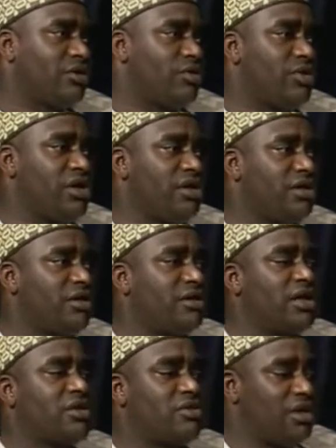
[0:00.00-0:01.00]
We
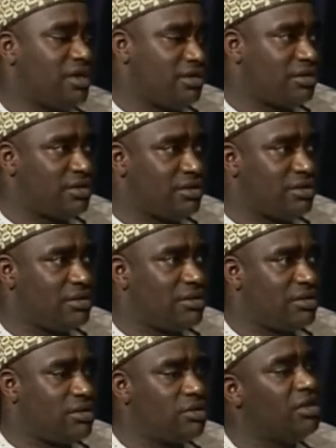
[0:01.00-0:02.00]
regulate
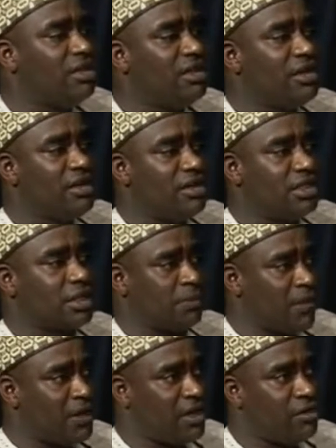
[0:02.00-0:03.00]
within the
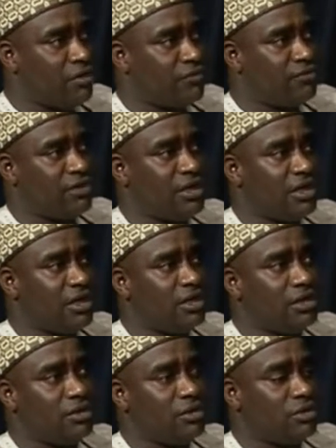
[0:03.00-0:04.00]
sphere of
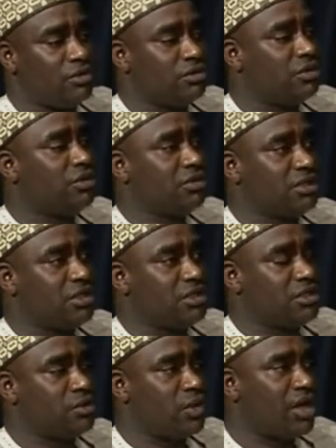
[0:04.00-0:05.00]

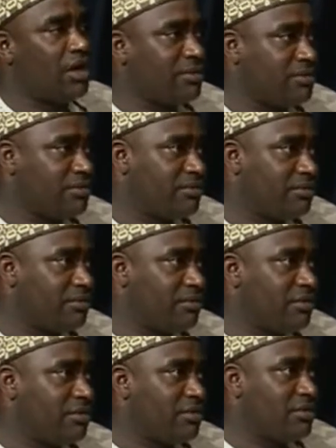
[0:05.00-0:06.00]
jurisdiction we have.
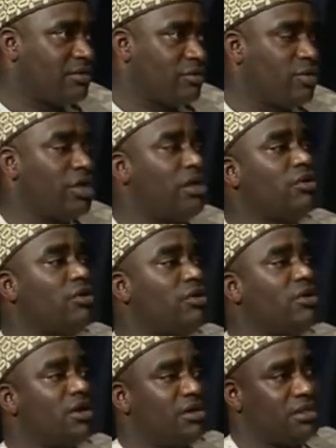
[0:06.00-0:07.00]
We
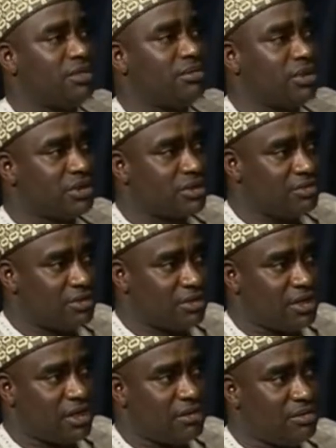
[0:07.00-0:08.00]
encourage them most of the
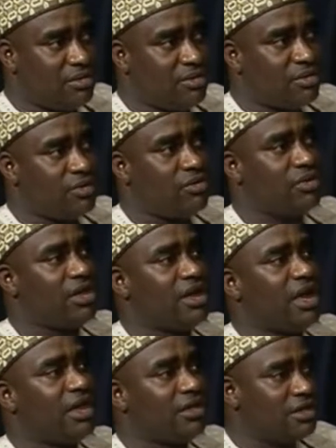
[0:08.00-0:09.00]
time. We
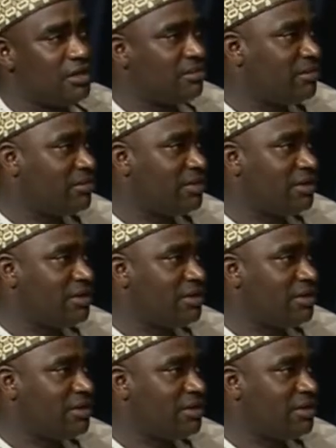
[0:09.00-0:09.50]
guide them,